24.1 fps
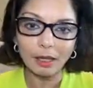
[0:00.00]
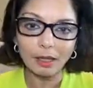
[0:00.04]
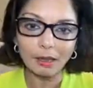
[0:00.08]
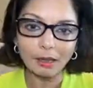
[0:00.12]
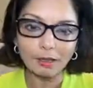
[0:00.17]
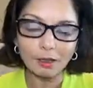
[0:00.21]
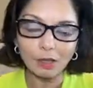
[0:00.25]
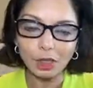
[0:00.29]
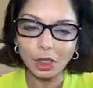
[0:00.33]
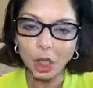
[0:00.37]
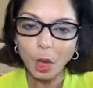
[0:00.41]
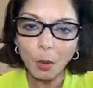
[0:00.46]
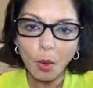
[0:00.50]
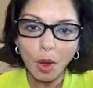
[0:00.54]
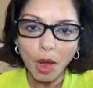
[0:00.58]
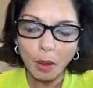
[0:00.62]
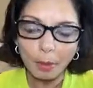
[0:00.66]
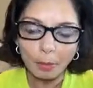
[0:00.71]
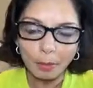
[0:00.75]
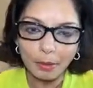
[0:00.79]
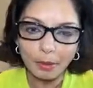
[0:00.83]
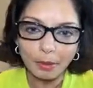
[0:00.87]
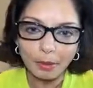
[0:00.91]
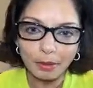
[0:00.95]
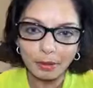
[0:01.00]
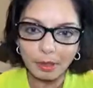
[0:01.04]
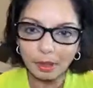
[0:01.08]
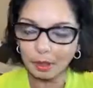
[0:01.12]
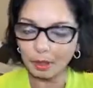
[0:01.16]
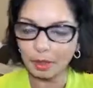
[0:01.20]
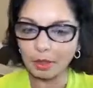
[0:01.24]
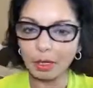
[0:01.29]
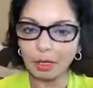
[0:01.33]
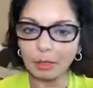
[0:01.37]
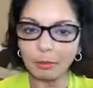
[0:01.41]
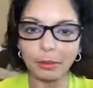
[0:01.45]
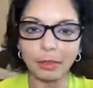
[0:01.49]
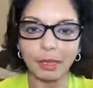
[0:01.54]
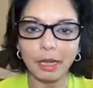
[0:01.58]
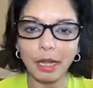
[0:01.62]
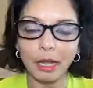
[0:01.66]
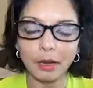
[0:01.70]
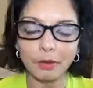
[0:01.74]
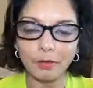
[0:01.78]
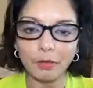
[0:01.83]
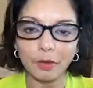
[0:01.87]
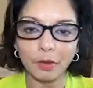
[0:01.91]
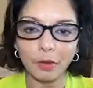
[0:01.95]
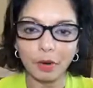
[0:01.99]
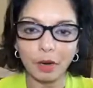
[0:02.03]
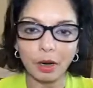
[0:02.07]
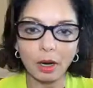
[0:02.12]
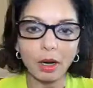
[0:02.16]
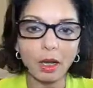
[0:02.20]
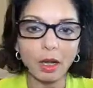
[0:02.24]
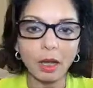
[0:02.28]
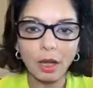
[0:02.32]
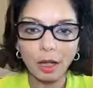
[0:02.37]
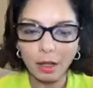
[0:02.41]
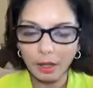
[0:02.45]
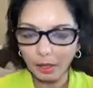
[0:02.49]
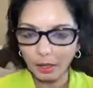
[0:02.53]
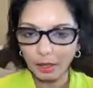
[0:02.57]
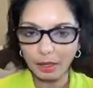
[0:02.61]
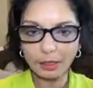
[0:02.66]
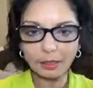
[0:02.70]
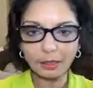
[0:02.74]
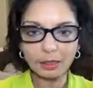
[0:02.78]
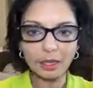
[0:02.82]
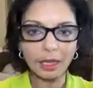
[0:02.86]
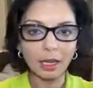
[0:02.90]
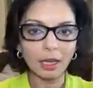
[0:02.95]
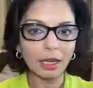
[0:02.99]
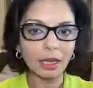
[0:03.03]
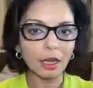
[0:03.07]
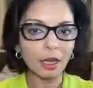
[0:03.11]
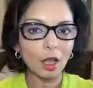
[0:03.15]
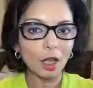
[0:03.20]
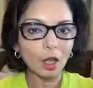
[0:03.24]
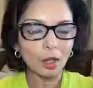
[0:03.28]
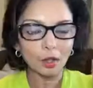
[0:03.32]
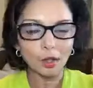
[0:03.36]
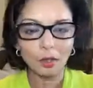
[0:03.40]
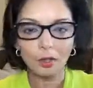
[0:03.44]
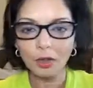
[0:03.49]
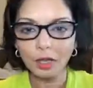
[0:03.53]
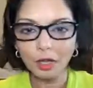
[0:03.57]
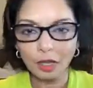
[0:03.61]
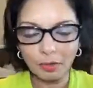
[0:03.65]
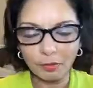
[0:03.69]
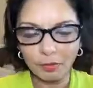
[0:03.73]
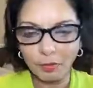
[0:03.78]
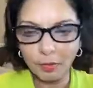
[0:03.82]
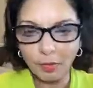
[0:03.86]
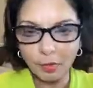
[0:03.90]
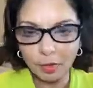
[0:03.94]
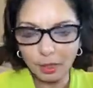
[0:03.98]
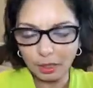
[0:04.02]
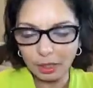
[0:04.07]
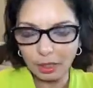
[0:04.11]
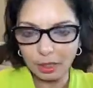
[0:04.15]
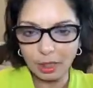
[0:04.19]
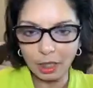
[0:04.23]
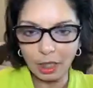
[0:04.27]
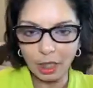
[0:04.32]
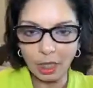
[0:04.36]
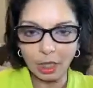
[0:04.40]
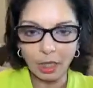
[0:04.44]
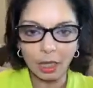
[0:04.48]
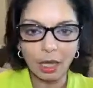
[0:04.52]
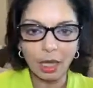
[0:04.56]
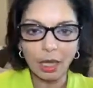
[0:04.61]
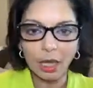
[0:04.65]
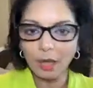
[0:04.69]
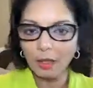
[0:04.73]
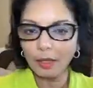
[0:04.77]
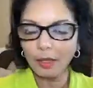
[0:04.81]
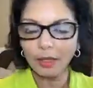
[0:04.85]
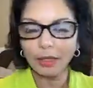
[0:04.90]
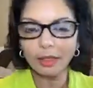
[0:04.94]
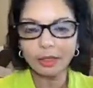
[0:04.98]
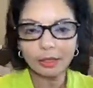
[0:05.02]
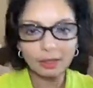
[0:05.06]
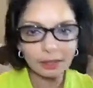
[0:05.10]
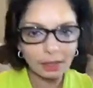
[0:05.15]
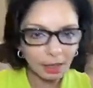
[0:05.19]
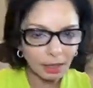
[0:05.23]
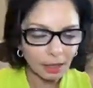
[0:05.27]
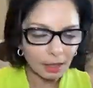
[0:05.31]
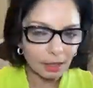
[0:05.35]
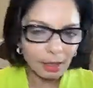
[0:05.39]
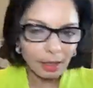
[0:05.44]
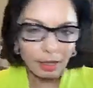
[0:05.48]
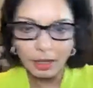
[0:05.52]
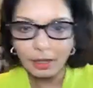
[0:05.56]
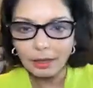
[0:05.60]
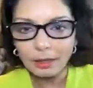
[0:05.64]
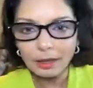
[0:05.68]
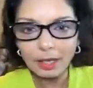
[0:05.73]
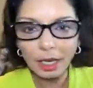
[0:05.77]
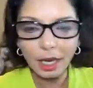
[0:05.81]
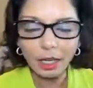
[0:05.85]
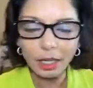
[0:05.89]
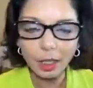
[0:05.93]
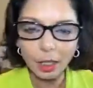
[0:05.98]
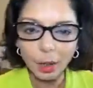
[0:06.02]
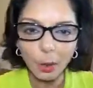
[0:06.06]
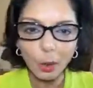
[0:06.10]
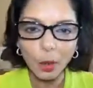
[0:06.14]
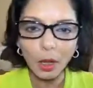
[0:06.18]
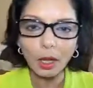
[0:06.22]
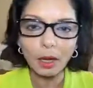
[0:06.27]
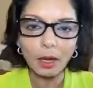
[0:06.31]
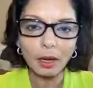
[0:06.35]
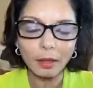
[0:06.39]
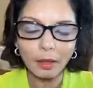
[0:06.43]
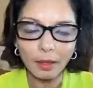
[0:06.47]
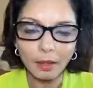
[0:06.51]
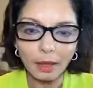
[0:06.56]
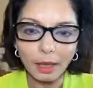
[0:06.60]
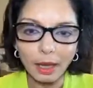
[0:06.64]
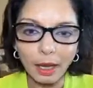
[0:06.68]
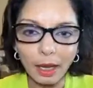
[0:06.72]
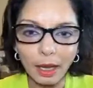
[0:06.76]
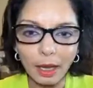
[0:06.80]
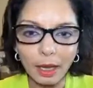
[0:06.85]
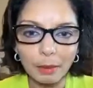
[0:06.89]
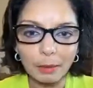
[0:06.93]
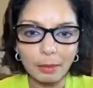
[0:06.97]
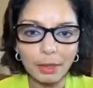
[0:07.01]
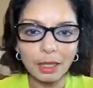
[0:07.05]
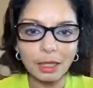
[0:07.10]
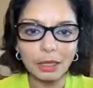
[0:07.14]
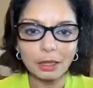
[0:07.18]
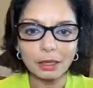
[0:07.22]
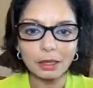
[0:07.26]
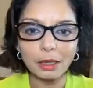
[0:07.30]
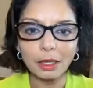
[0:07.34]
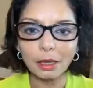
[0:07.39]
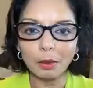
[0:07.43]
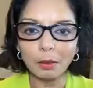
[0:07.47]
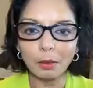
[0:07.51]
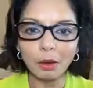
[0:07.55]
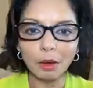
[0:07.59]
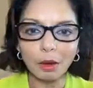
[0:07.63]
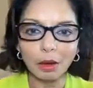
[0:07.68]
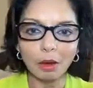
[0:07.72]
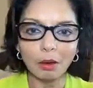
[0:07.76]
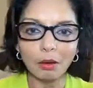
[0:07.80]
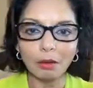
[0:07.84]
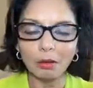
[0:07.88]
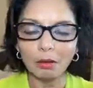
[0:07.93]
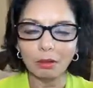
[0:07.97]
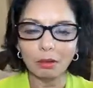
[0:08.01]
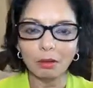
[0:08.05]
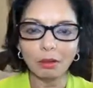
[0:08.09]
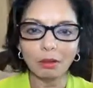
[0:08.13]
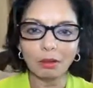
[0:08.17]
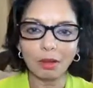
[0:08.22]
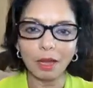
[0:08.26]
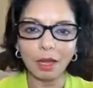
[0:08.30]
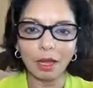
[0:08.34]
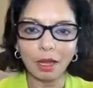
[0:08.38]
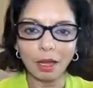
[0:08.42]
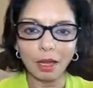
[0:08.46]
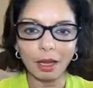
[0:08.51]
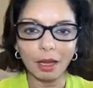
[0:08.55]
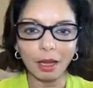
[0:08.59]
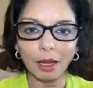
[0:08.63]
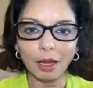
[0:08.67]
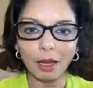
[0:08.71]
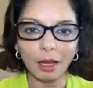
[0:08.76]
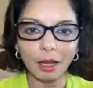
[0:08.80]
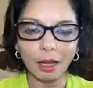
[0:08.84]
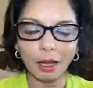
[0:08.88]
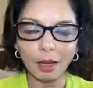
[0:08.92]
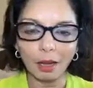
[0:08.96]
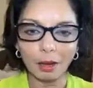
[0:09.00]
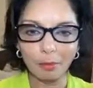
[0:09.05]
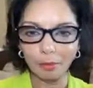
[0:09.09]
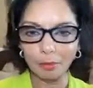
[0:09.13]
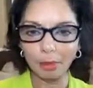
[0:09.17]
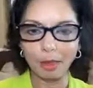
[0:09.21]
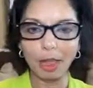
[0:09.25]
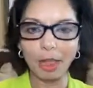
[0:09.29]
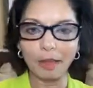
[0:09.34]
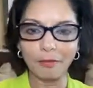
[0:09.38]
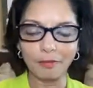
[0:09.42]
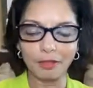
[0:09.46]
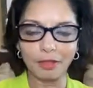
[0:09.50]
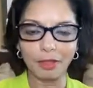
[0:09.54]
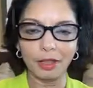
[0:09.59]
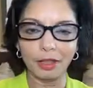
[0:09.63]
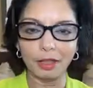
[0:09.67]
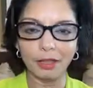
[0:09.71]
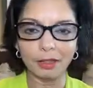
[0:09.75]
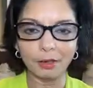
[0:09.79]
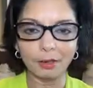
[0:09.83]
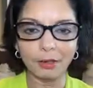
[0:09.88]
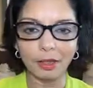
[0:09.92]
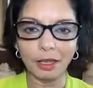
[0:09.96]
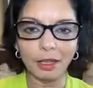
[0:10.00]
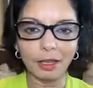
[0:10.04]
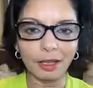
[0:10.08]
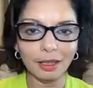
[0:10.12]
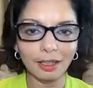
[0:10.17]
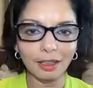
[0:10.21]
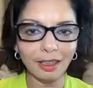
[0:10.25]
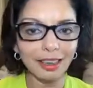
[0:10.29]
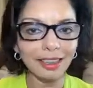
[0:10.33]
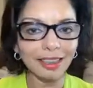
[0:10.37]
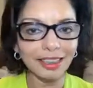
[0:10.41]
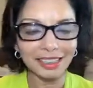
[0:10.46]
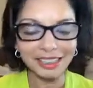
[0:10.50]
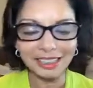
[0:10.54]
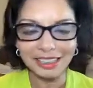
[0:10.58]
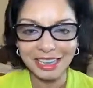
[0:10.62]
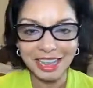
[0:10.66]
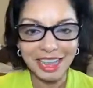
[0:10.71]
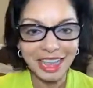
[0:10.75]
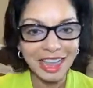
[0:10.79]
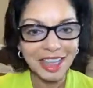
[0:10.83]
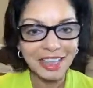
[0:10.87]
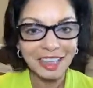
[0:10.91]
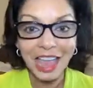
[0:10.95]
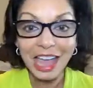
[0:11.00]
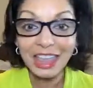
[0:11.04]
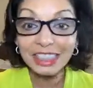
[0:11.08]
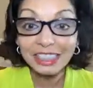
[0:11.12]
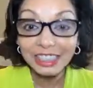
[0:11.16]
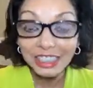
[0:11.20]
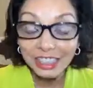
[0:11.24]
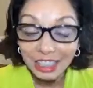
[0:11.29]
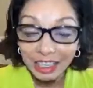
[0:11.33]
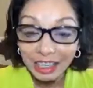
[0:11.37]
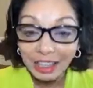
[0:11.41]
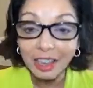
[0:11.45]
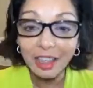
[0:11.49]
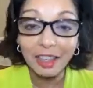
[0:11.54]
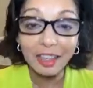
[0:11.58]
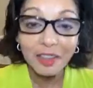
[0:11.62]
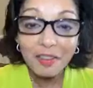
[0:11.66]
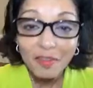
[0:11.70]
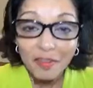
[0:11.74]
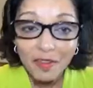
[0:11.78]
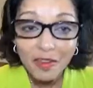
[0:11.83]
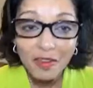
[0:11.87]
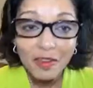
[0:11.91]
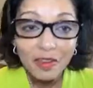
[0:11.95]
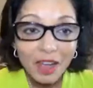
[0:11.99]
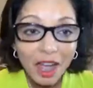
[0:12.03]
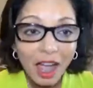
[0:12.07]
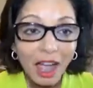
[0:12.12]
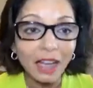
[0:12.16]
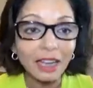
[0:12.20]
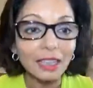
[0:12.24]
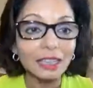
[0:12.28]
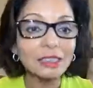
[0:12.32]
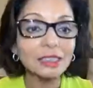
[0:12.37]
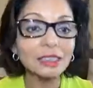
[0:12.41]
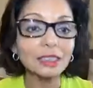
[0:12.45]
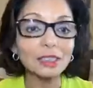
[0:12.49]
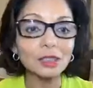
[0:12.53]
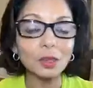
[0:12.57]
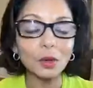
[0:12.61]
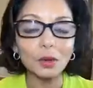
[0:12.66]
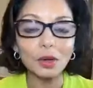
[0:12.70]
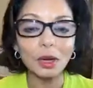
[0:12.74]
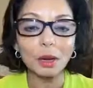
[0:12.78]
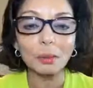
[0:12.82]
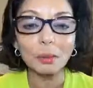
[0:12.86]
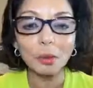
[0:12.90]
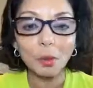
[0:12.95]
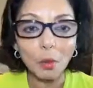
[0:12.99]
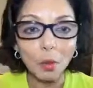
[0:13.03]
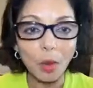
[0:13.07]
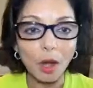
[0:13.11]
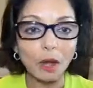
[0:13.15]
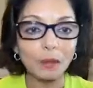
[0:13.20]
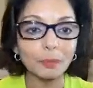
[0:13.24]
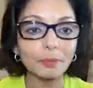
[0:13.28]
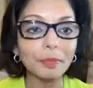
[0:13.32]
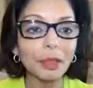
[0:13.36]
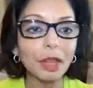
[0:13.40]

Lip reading: show up that you didn't plan for, things that you didn't foresee, things that take you out of the game, and it's like, whoa, okay, I didn't plan for this, right? And that's life, you guys. So number 1,